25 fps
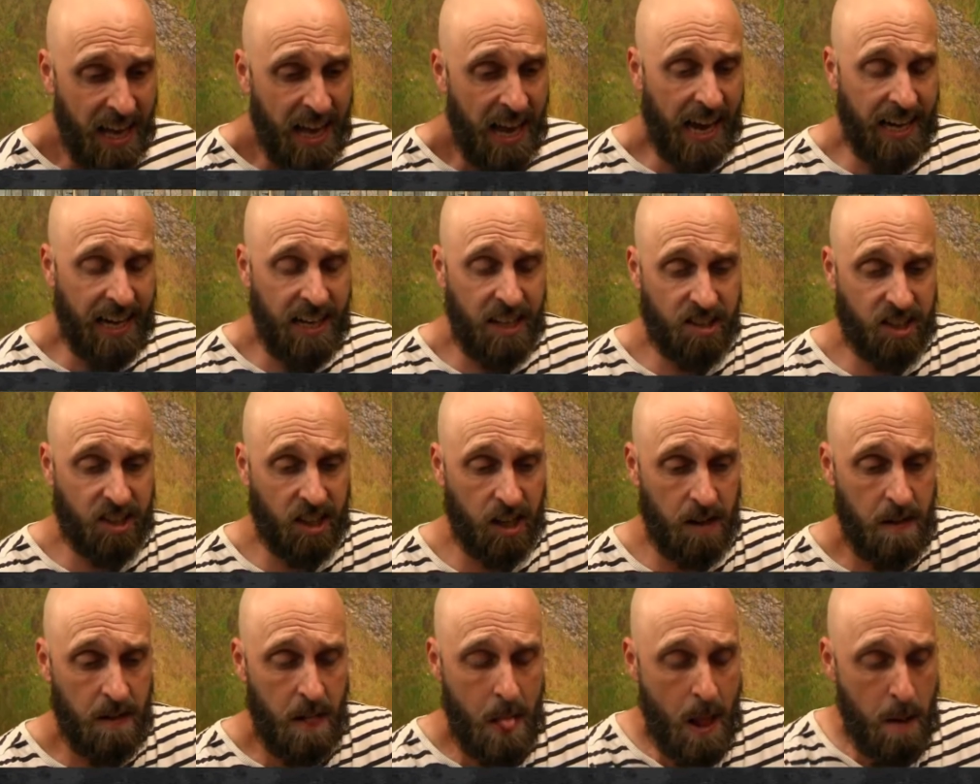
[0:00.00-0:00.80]
and he's
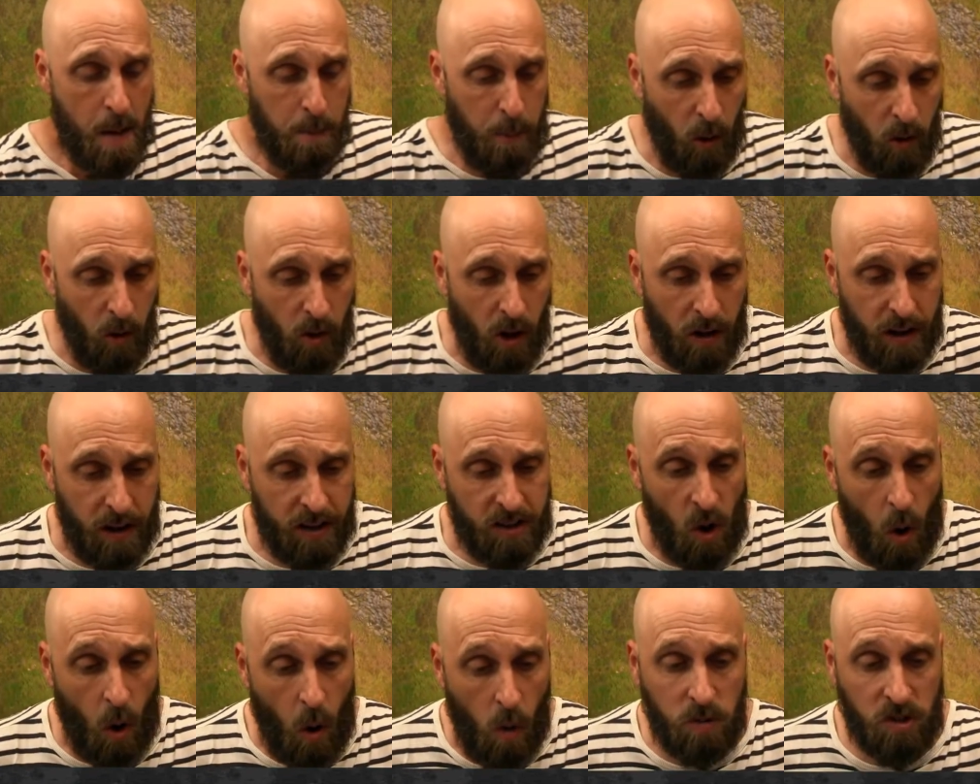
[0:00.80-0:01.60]
going to pull out
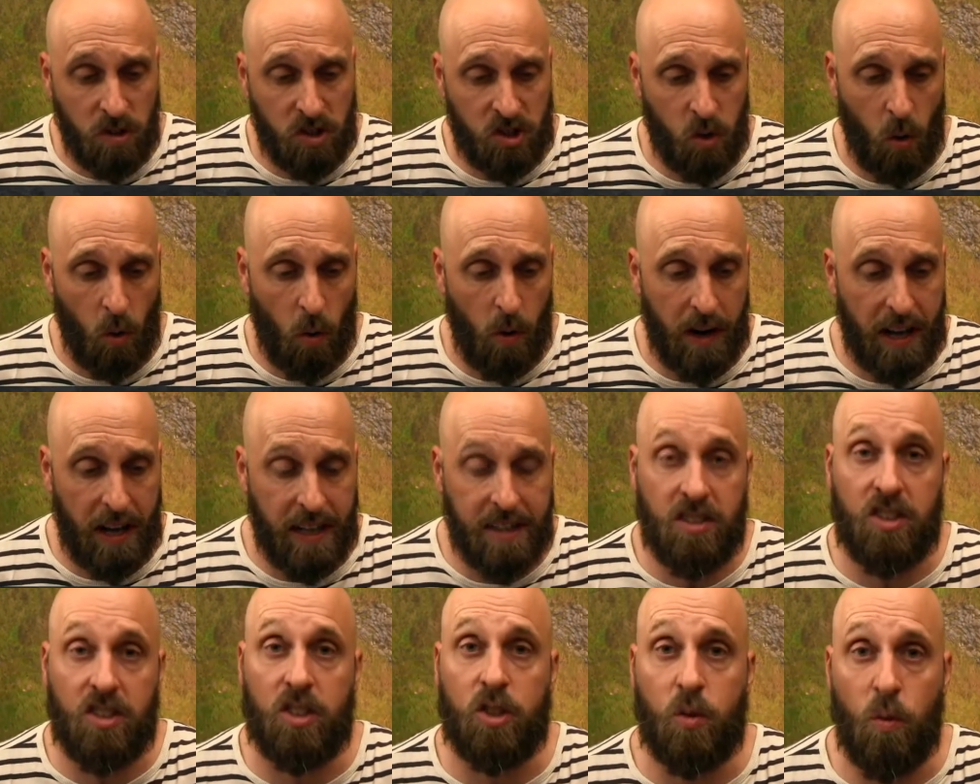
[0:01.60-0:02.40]
his own sword
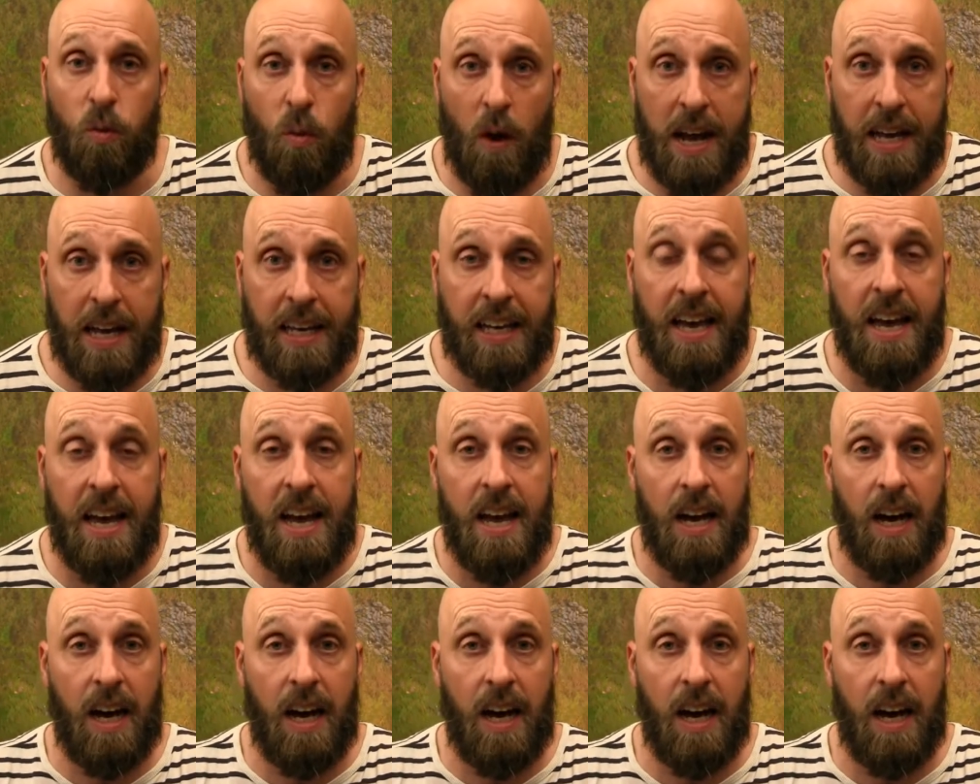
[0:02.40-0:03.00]
and strike